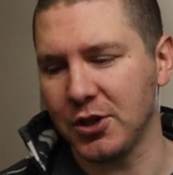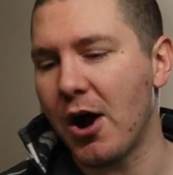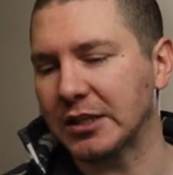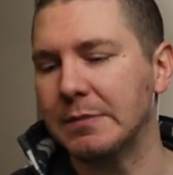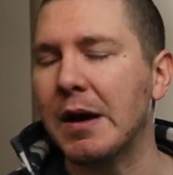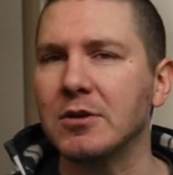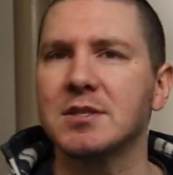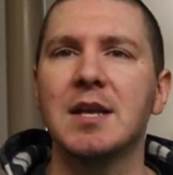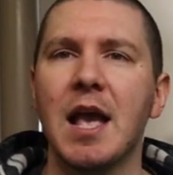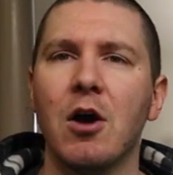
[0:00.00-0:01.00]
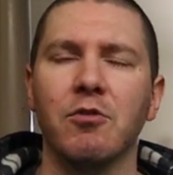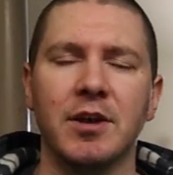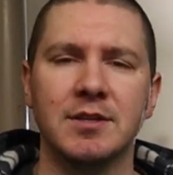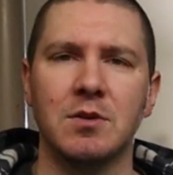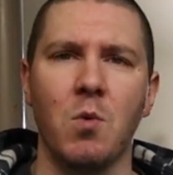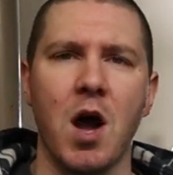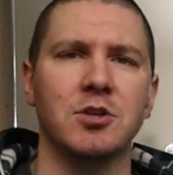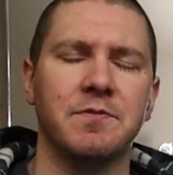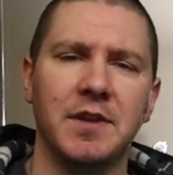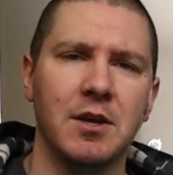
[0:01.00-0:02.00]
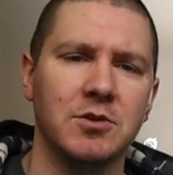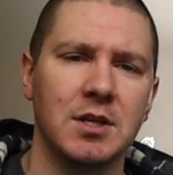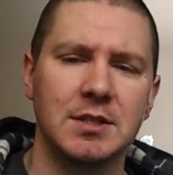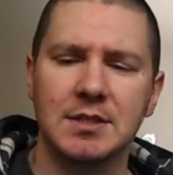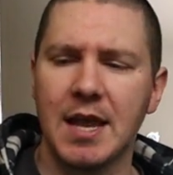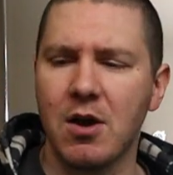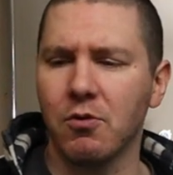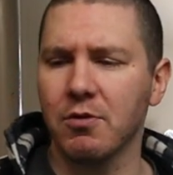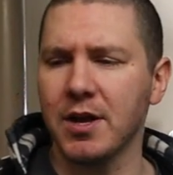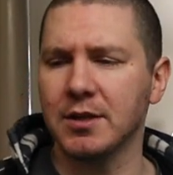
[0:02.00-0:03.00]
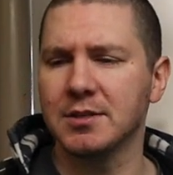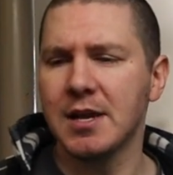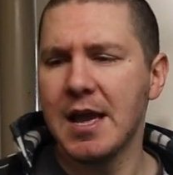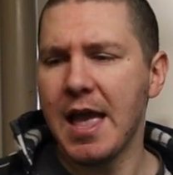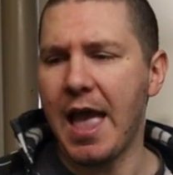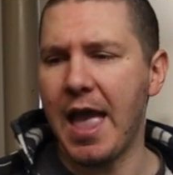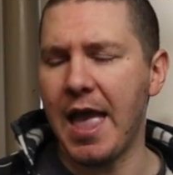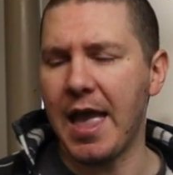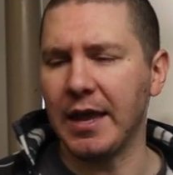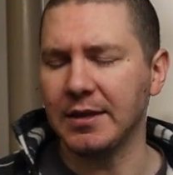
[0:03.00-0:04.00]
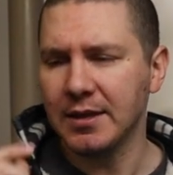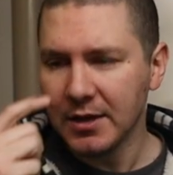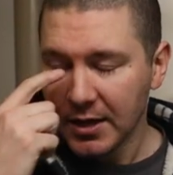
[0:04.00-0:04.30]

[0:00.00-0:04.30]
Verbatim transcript: talked about scale rigs and watched videos on scale rigs and